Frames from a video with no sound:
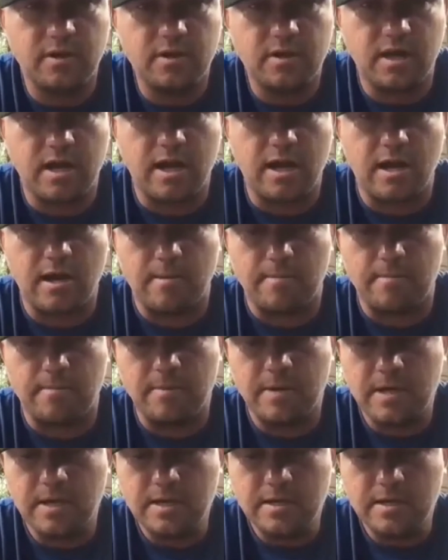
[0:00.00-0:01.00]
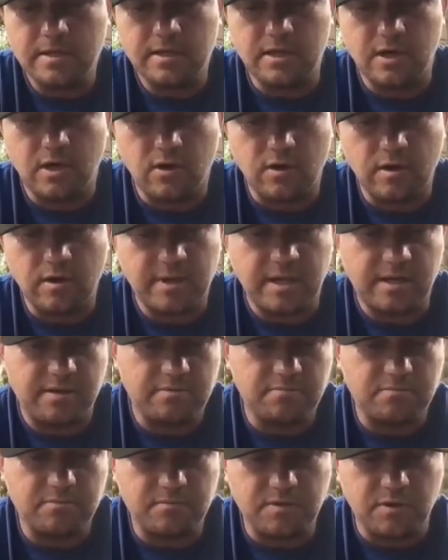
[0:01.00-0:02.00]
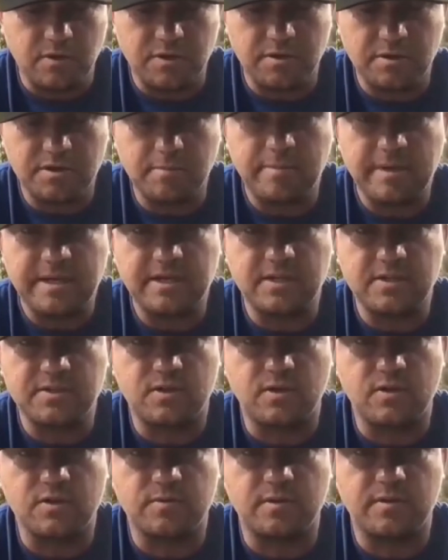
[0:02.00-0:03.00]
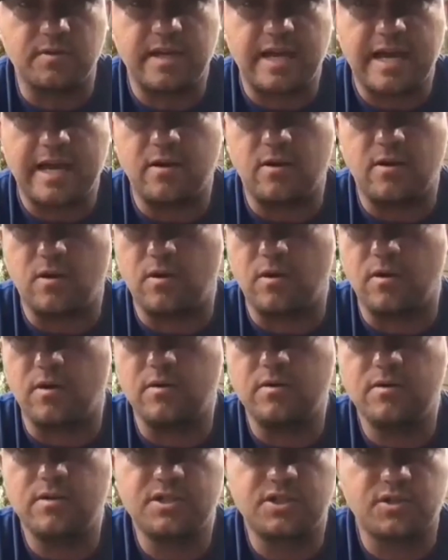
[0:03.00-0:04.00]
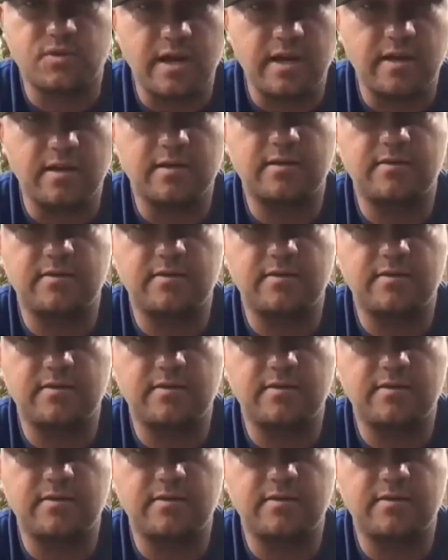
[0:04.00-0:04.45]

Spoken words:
But the big concerns with that are strength,